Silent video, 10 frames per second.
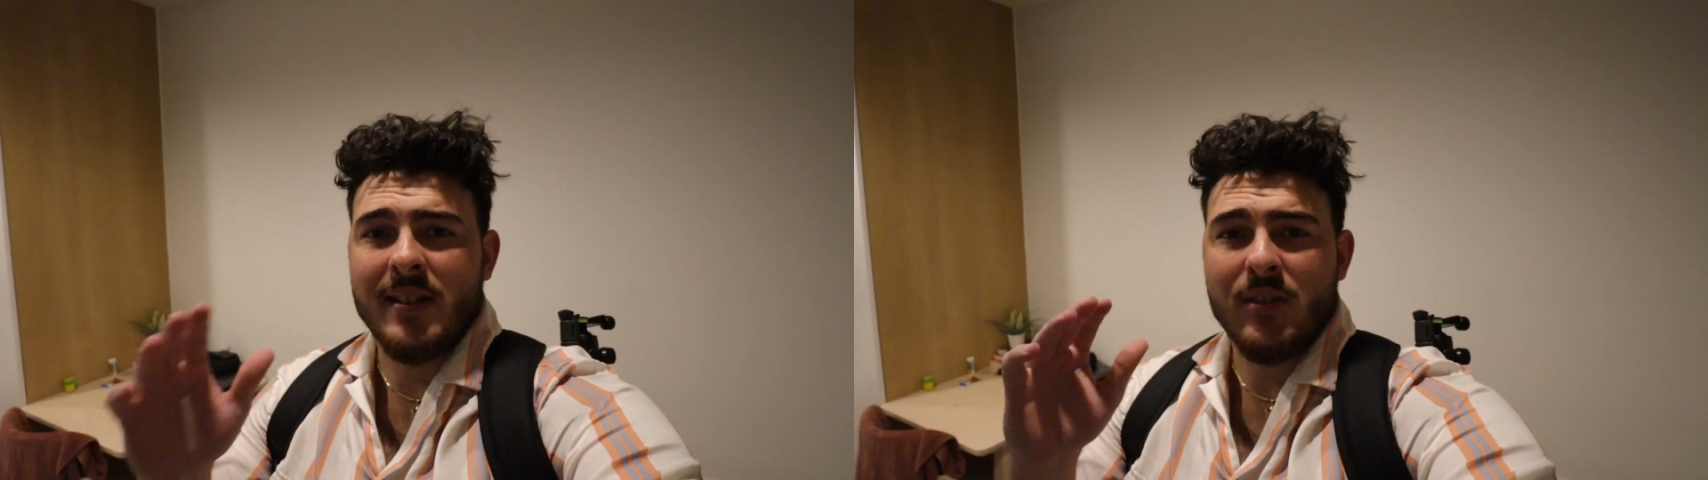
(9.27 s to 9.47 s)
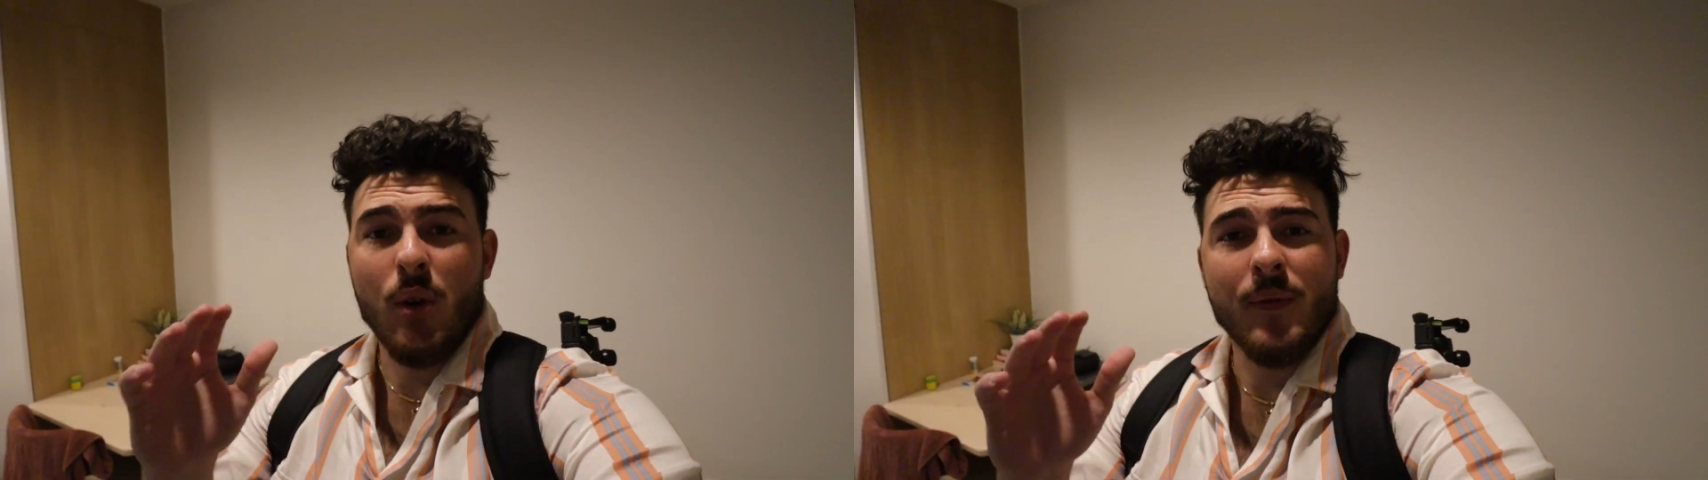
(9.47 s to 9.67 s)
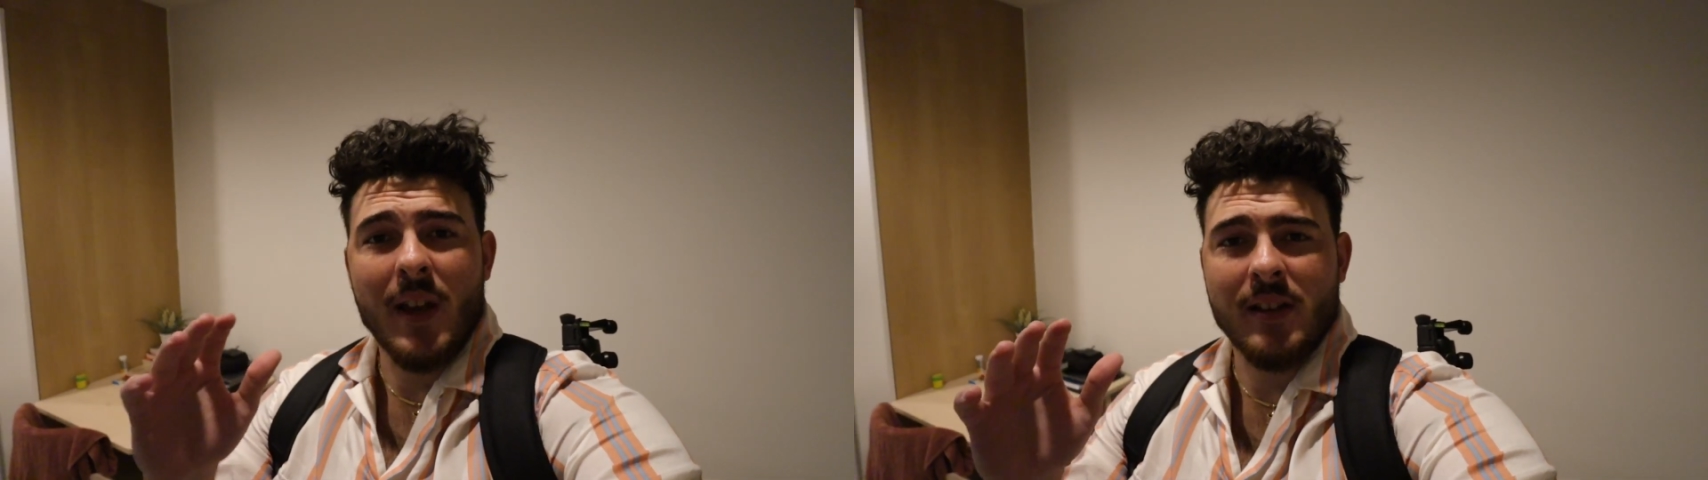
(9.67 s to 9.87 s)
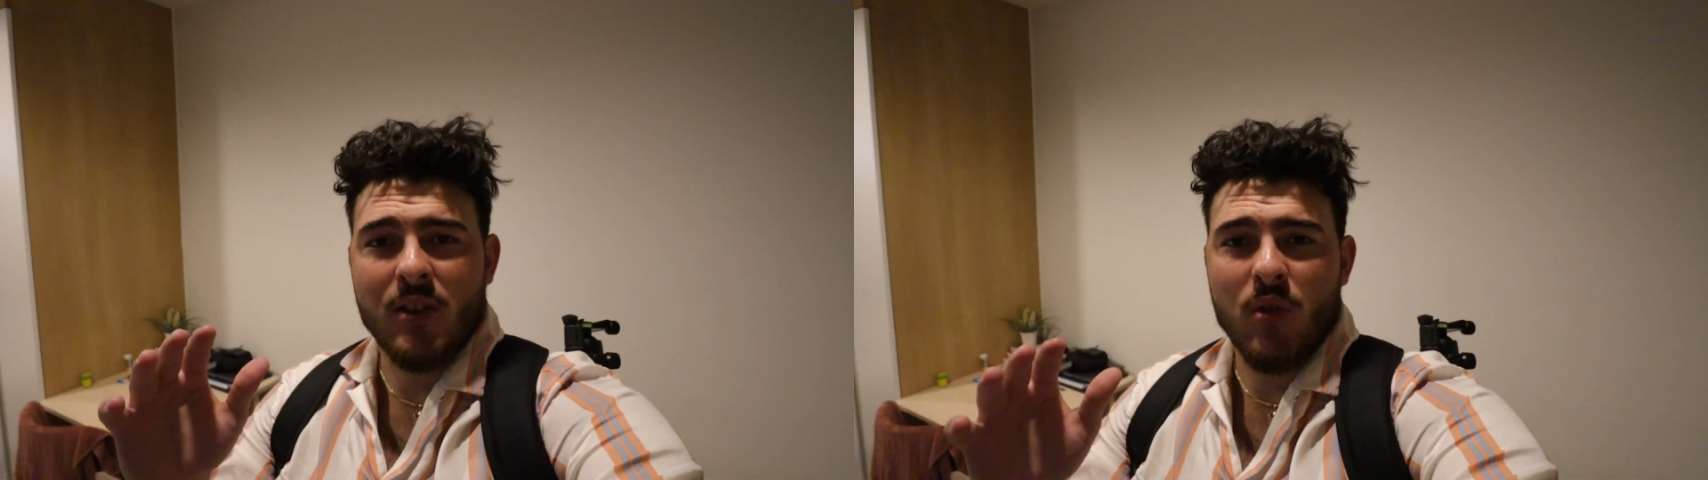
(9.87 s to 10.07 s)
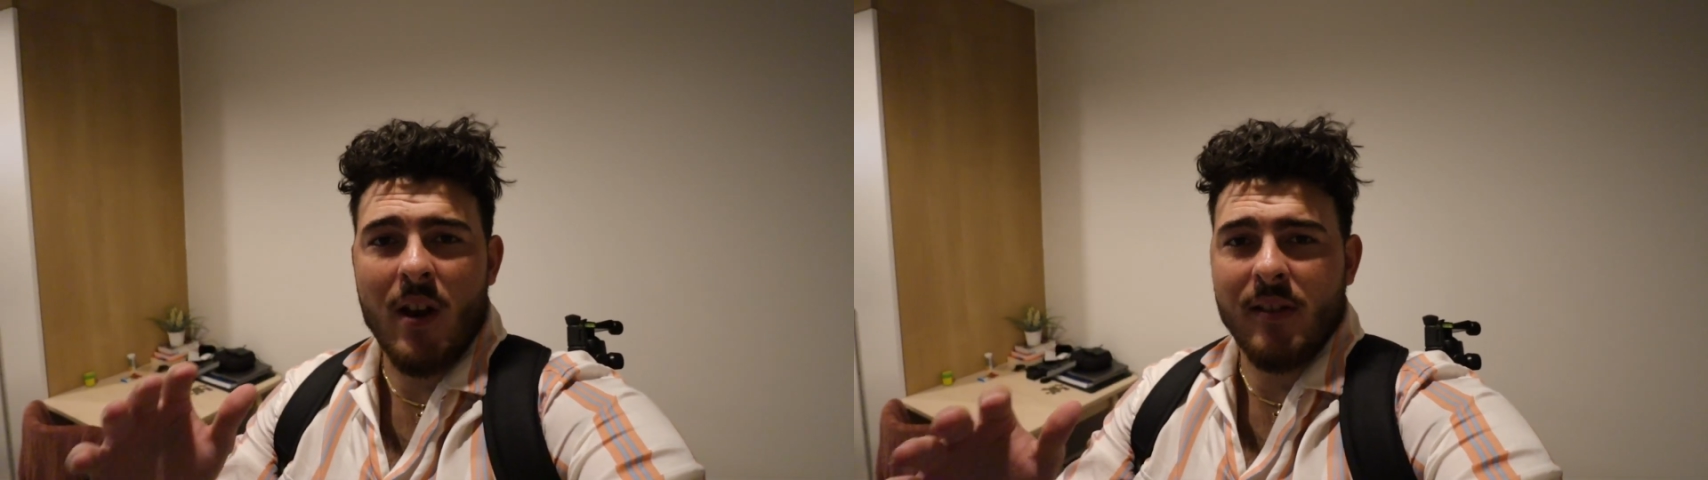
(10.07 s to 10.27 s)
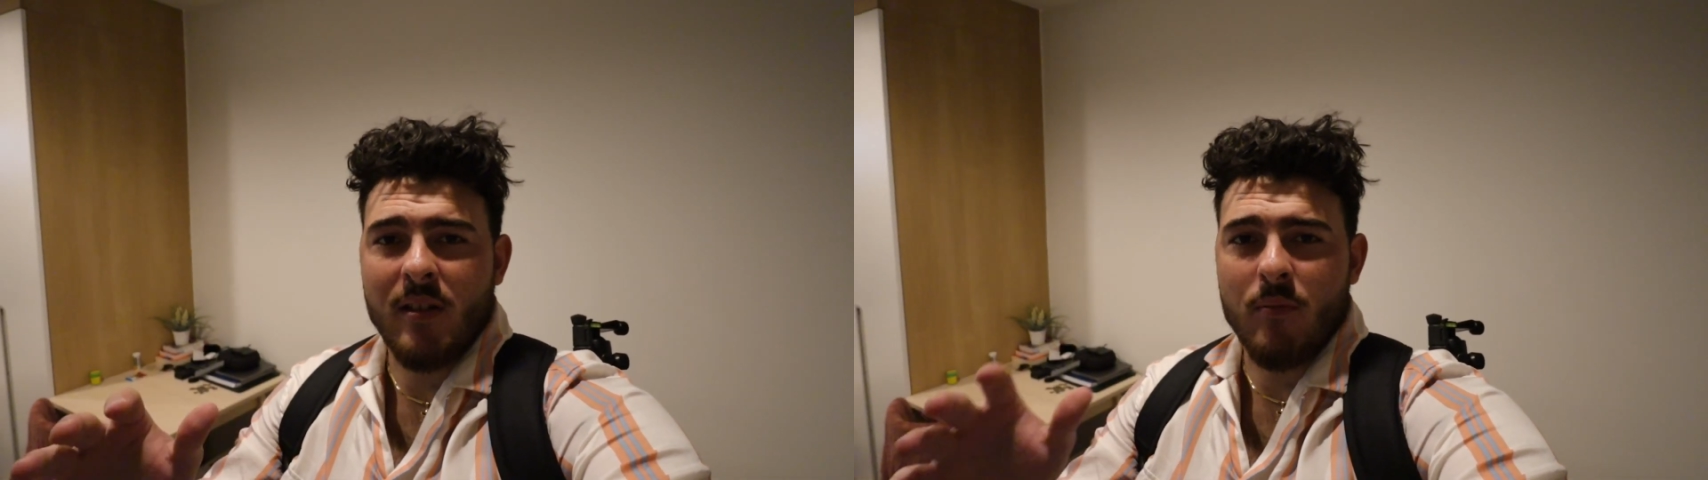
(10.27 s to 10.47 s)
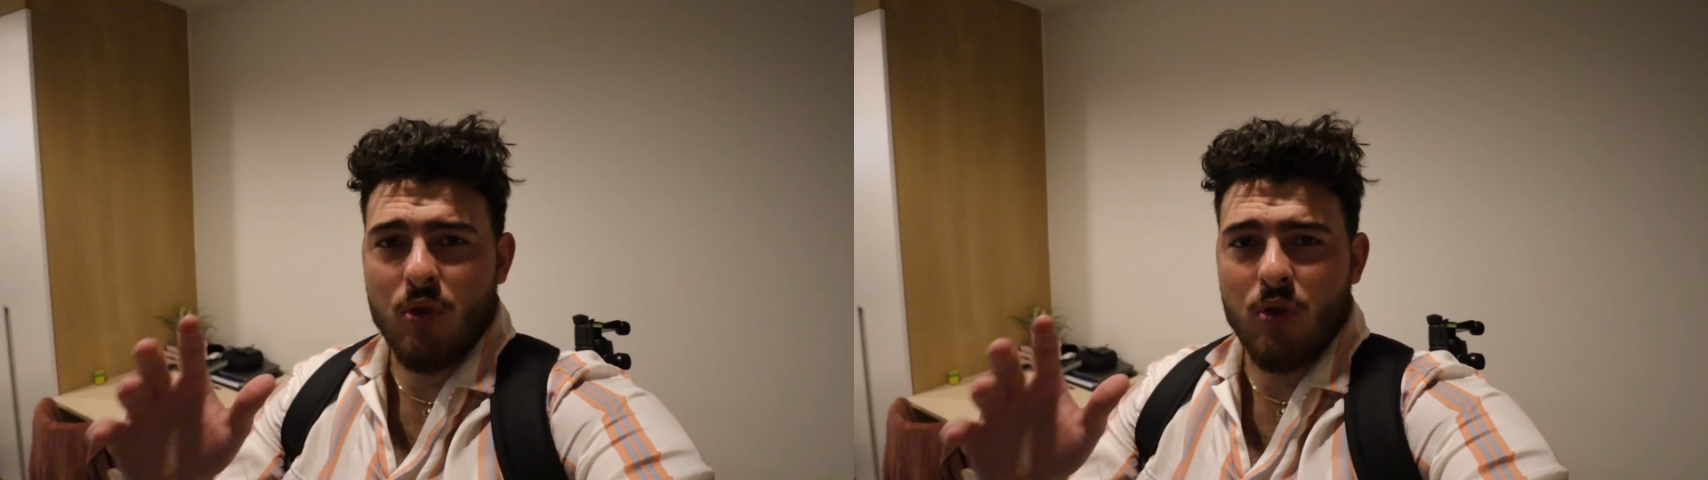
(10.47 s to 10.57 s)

Still have yet to try some